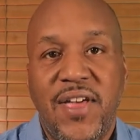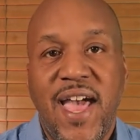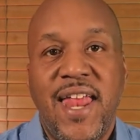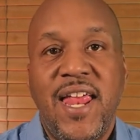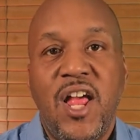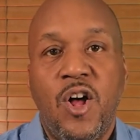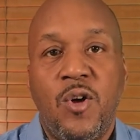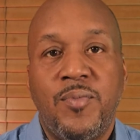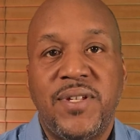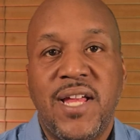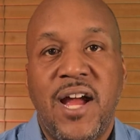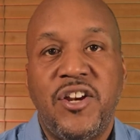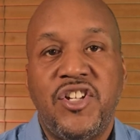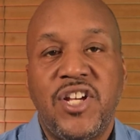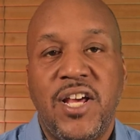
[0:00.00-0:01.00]
That helps
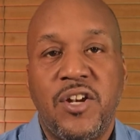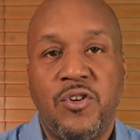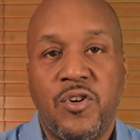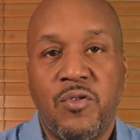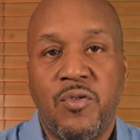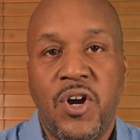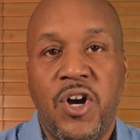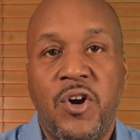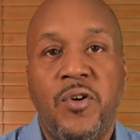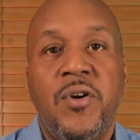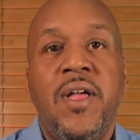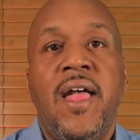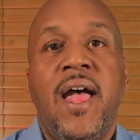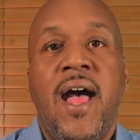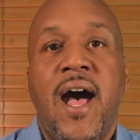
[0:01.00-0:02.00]
our channel grow.